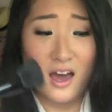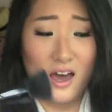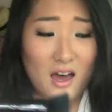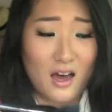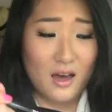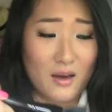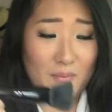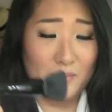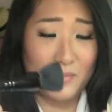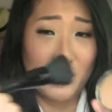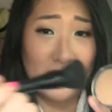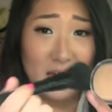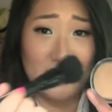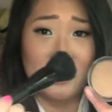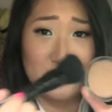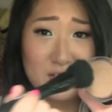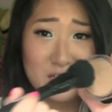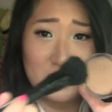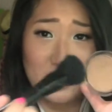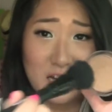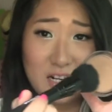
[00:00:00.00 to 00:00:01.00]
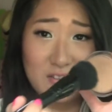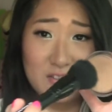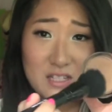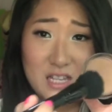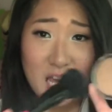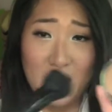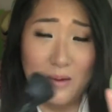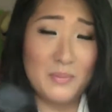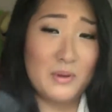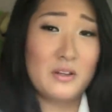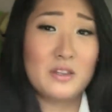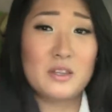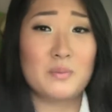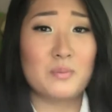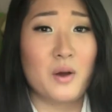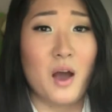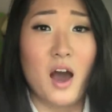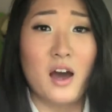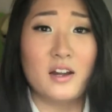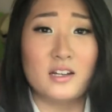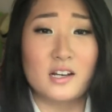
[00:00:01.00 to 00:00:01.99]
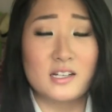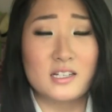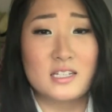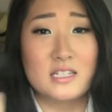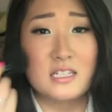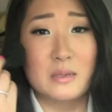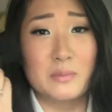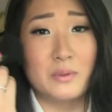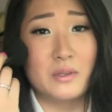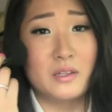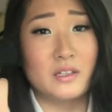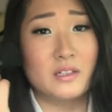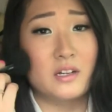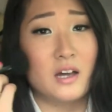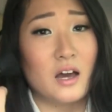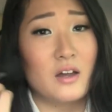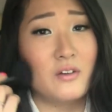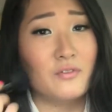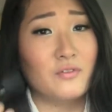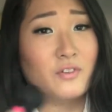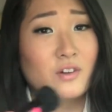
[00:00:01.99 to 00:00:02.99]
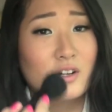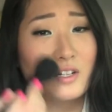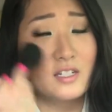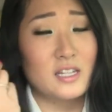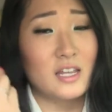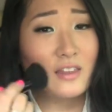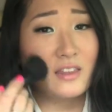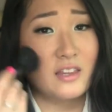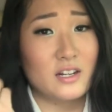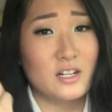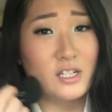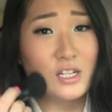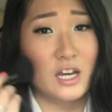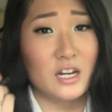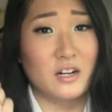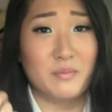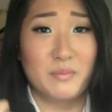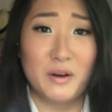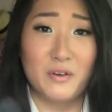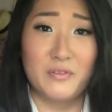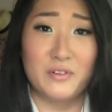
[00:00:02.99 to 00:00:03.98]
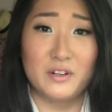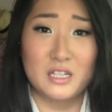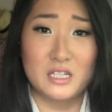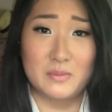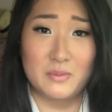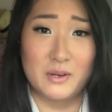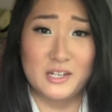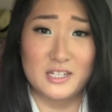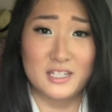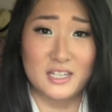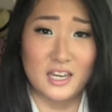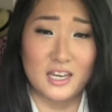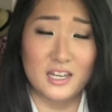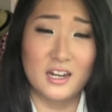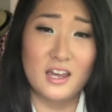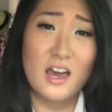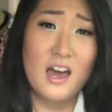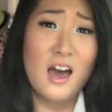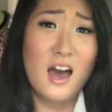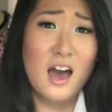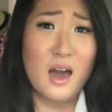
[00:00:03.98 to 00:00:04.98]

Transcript: Um, I just kind of tap it in the product, stipple it on first, and then just kind of buff it into my skin.